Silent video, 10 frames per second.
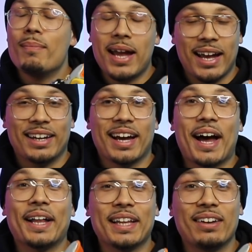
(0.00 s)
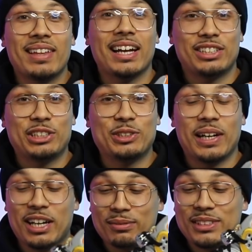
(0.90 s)
Man, I love that
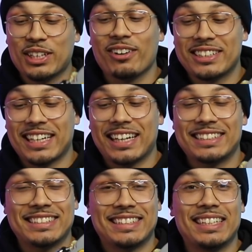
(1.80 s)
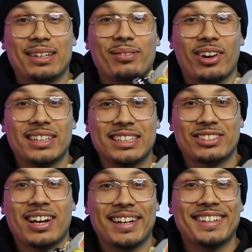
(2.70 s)
shoe and I'm so excited to see them on these right